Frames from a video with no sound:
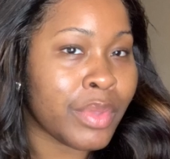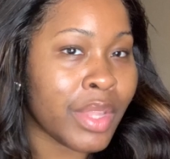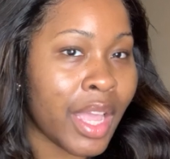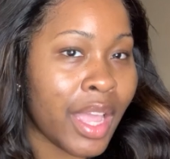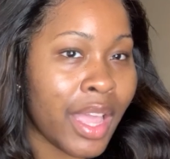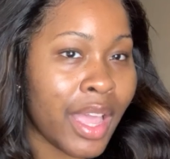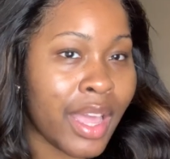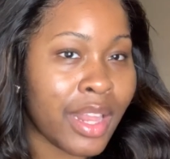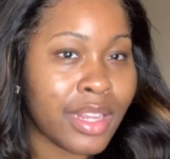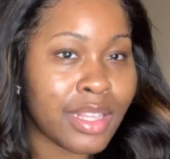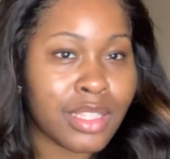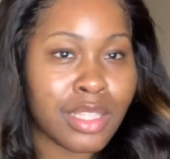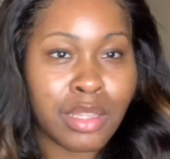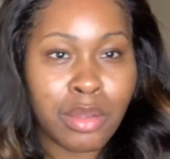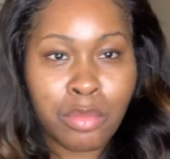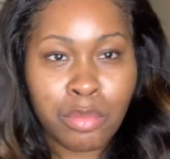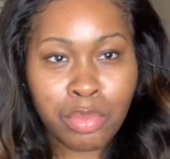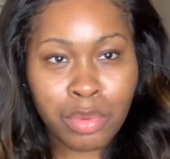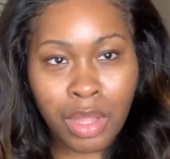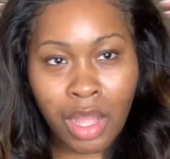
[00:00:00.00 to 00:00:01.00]
I added
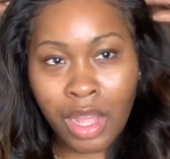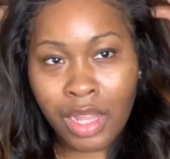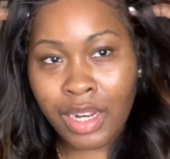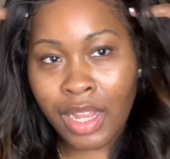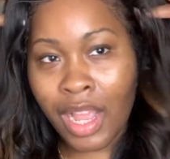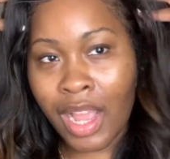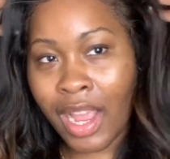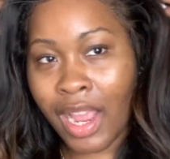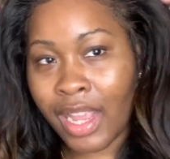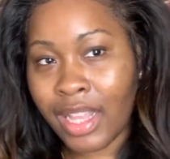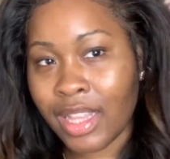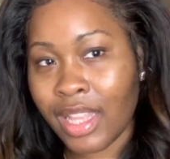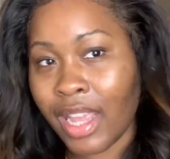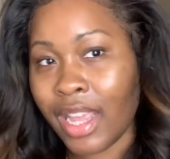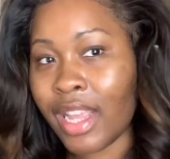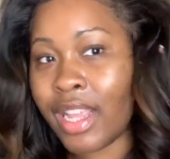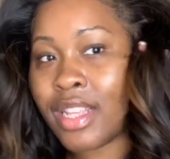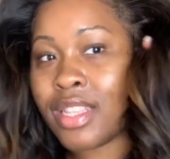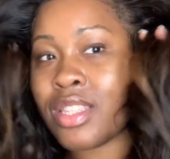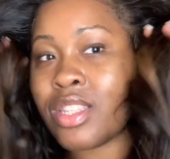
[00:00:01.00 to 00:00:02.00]
some blonde
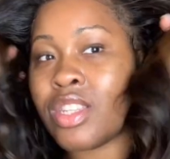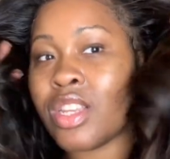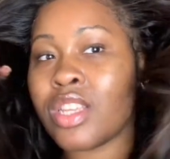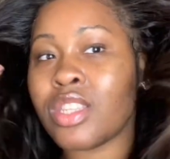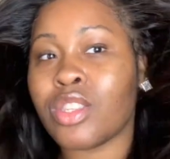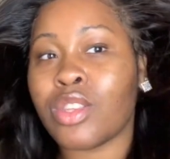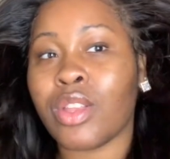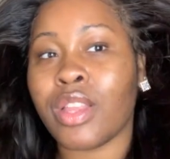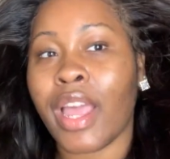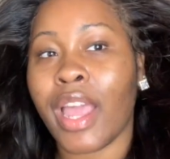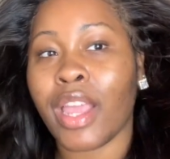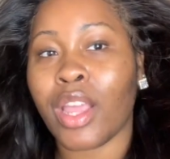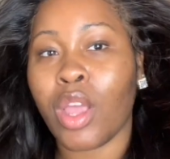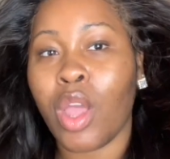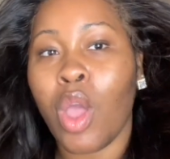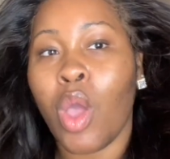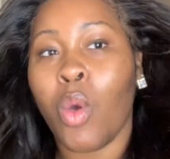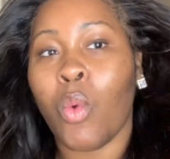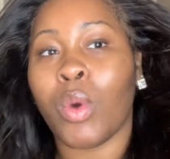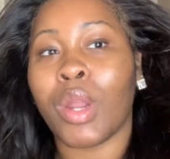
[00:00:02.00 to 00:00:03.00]
highlights just so like
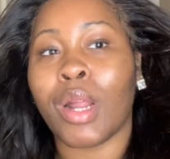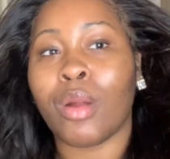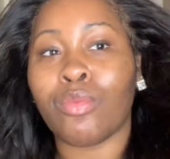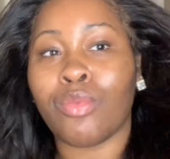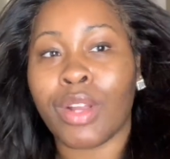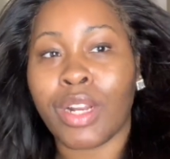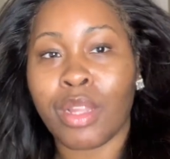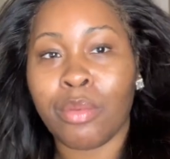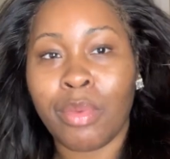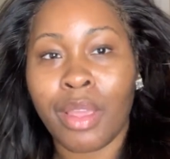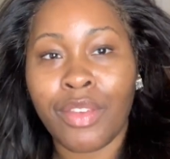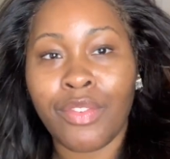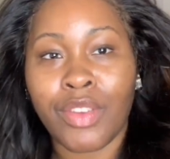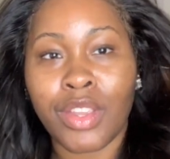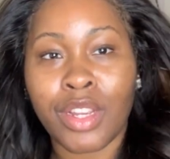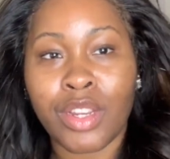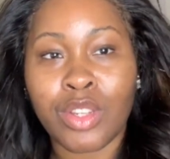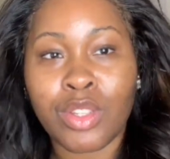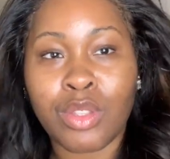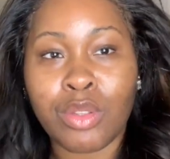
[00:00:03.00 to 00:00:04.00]
when I'm running my
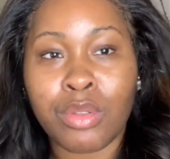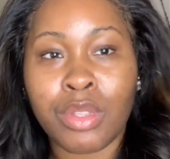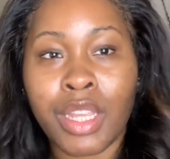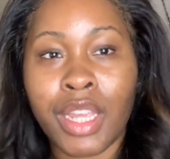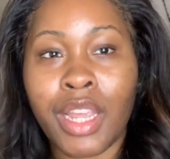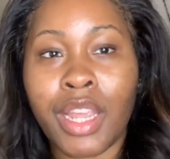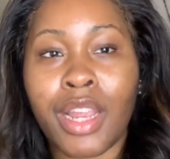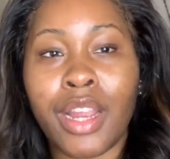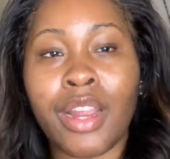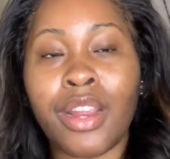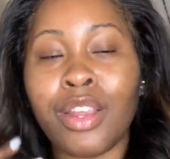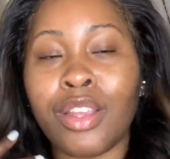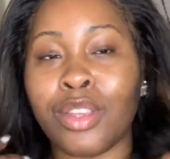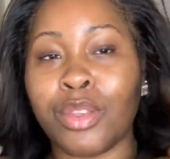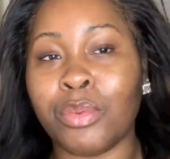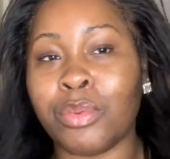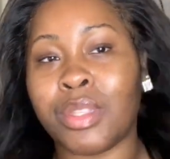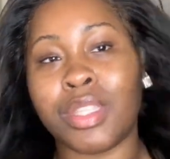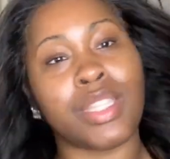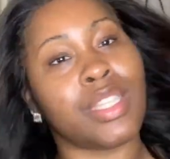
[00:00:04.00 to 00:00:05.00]
fingers through the hair,
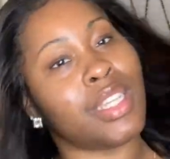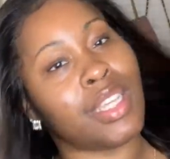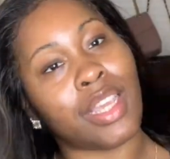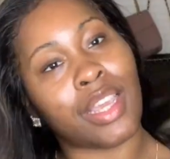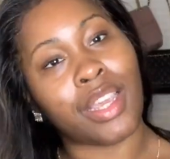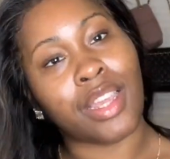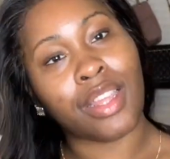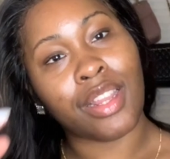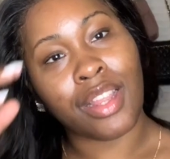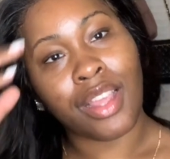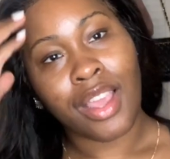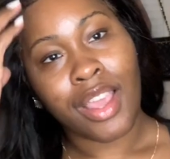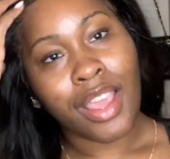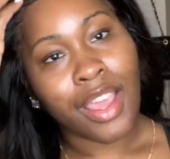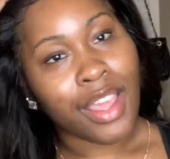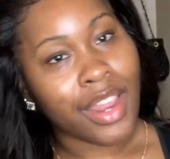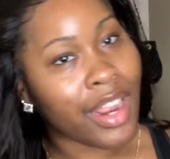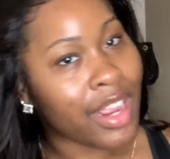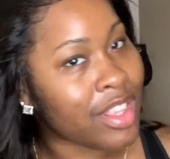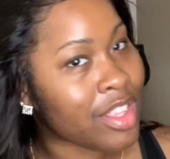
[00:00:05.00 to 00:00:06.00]
you see it.
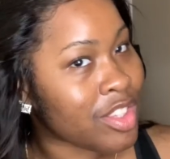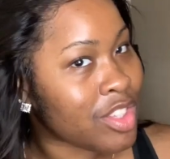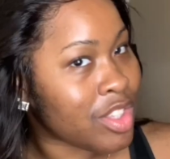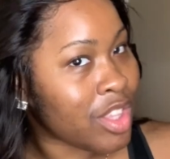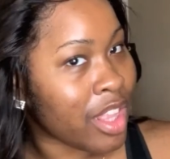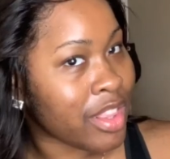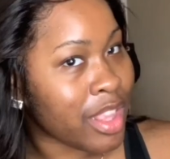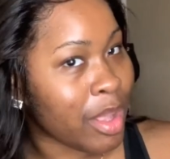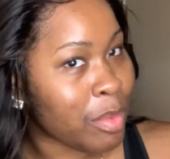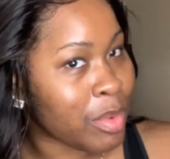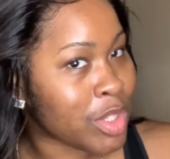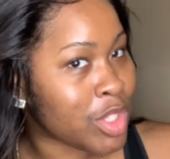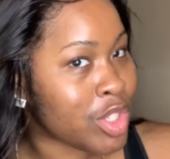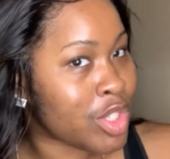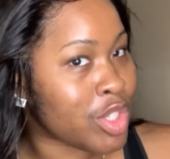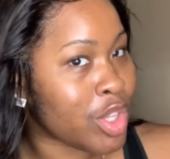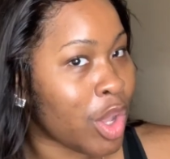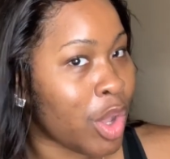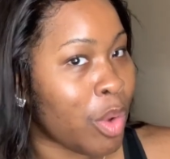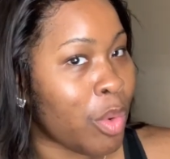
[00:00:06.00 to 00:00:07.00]
And I just thought that was
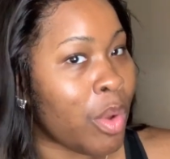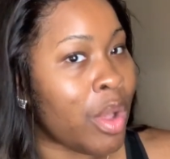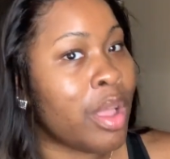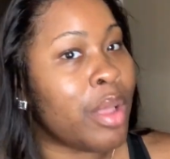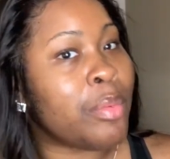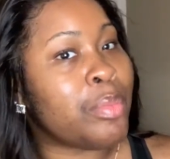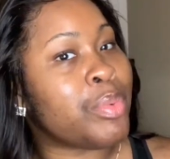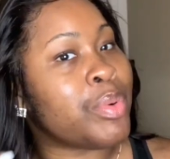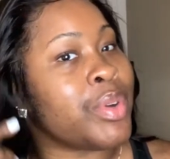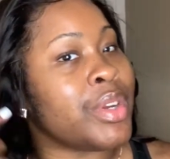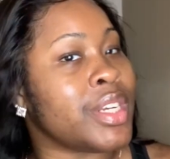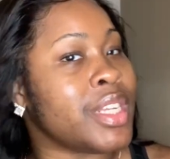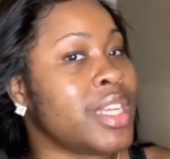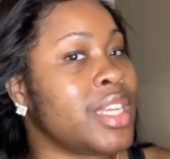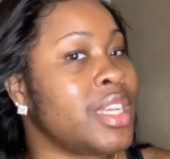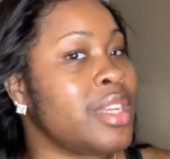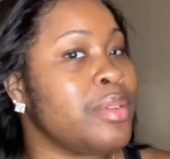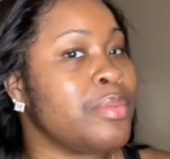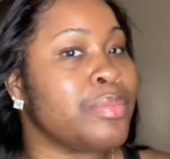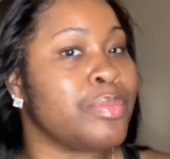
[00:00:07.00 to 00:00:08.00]
so
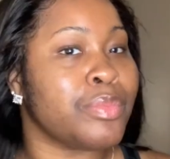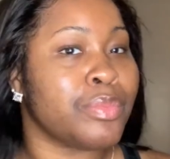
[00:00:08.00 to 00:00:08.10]
pretty.